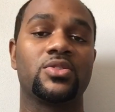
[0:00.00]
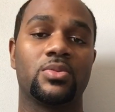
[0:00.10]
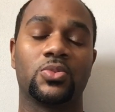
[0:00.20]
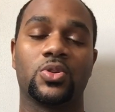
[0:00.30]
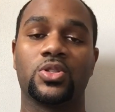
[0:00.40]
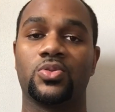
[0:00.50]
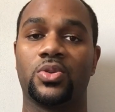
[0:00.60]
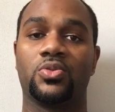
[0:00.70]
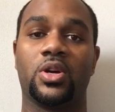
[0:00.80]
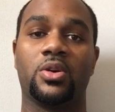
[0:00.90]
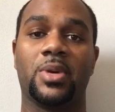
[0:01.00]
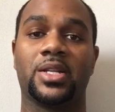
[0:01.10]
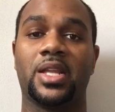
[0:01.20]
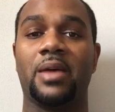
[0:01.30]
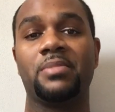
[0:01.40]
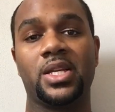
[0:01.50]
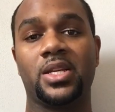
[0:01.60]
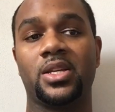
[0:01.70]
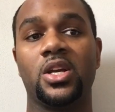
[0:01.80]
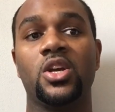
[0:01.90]
So I'm going to inquire about that
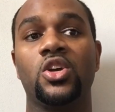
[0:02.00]
being